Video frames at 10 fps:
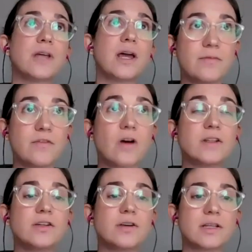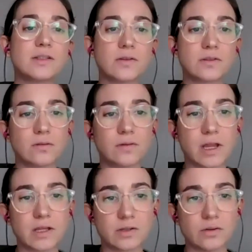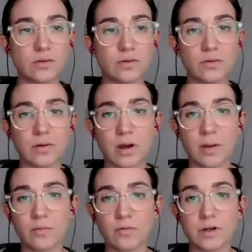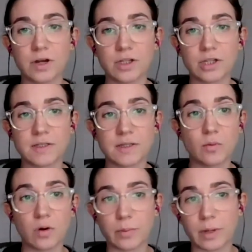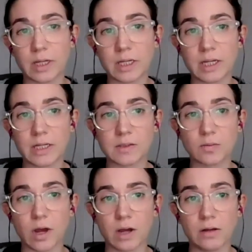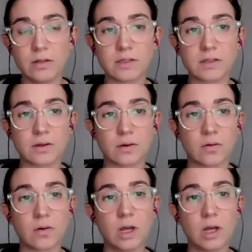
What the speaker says: that volunteering is also linked to reductions in morbidity as well. And so